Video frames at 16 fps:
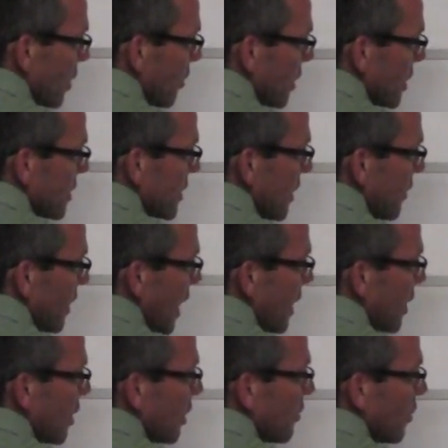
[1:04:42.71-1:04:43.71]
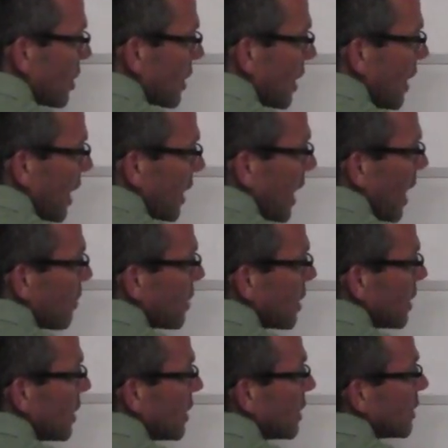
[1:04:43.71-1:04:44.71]
you're at 178 going, what the heck
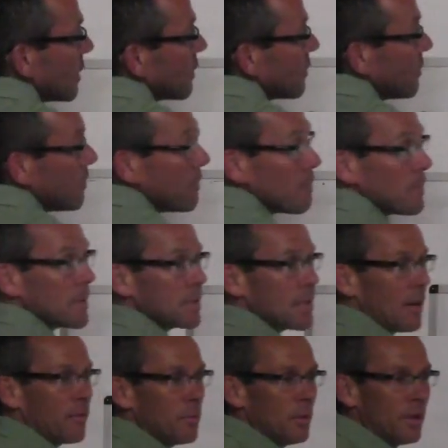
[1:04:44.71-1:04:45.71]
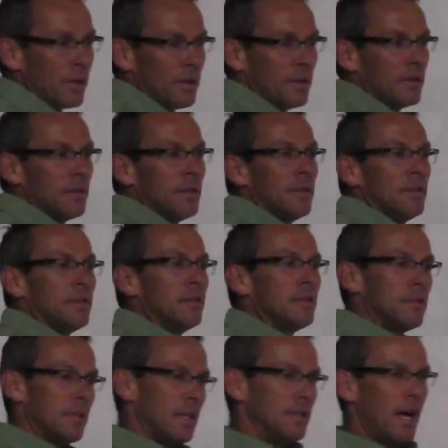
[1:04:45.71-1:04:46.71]
happened? It's not from there,
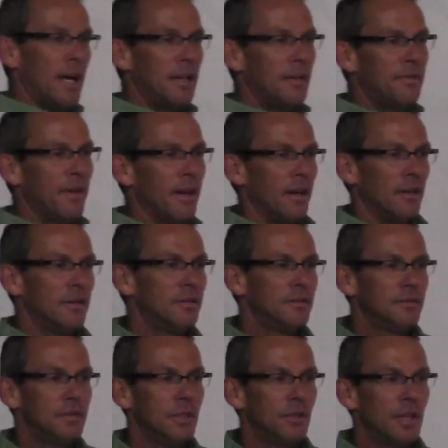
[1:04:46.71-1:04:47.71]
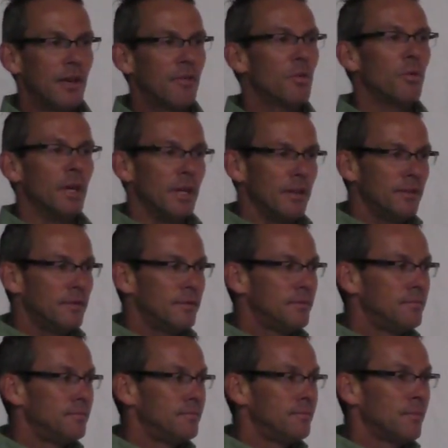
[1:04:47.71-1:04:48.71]
design to fail. You'll never win.
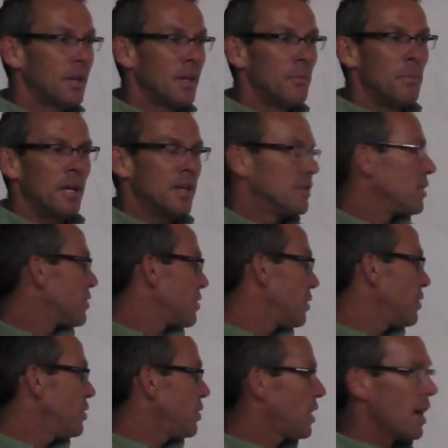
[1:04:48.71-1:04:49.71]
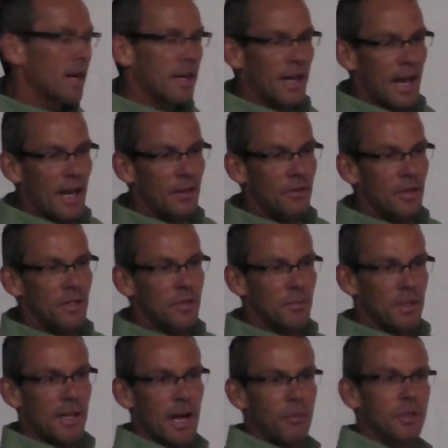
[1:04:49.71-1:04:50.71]
Because as soon as you cut
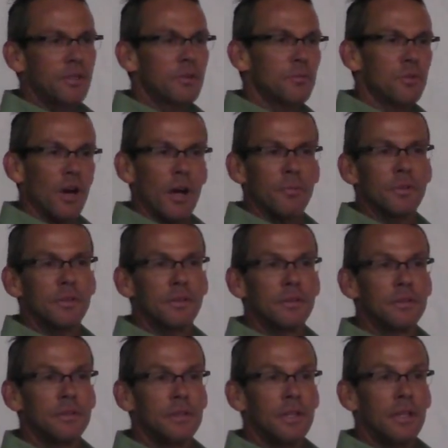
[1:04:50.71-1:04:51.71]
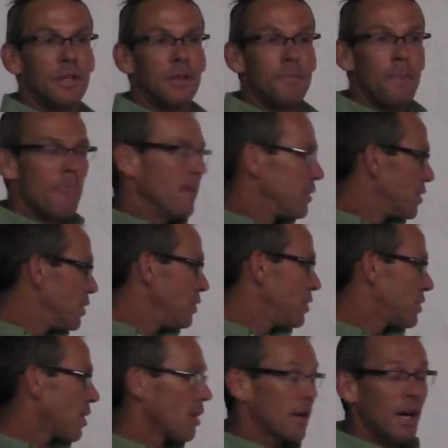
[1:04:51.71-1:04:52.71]
calories, metabolism drops. As soon as
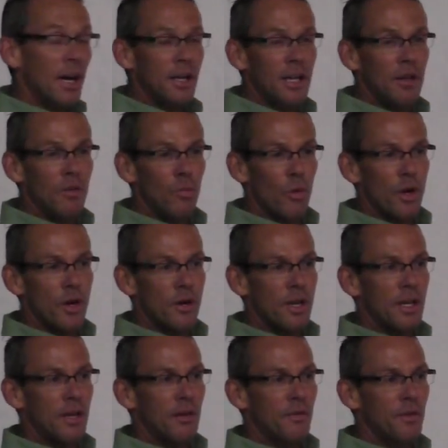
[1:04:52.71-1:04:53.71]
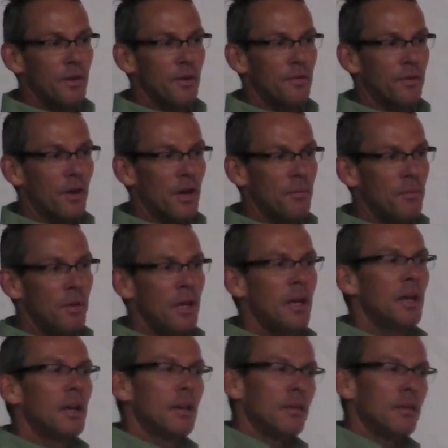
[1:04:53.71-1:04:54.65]
you start cutting where you're getting your food from,